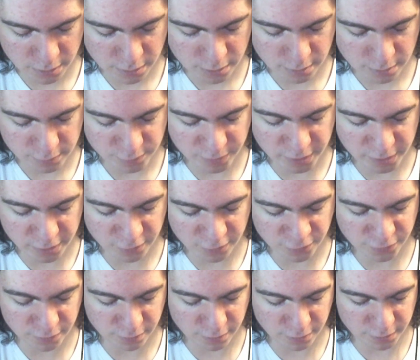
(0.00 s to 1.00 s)
Just making
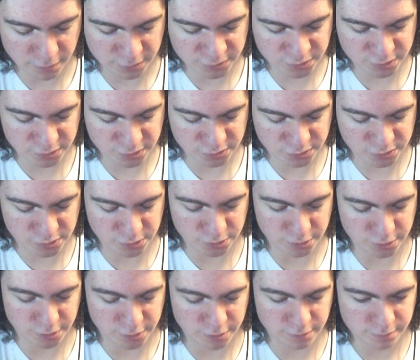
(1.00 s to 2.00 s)
sure this is
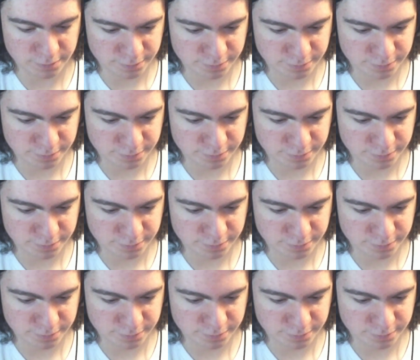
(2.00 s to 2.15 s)
good.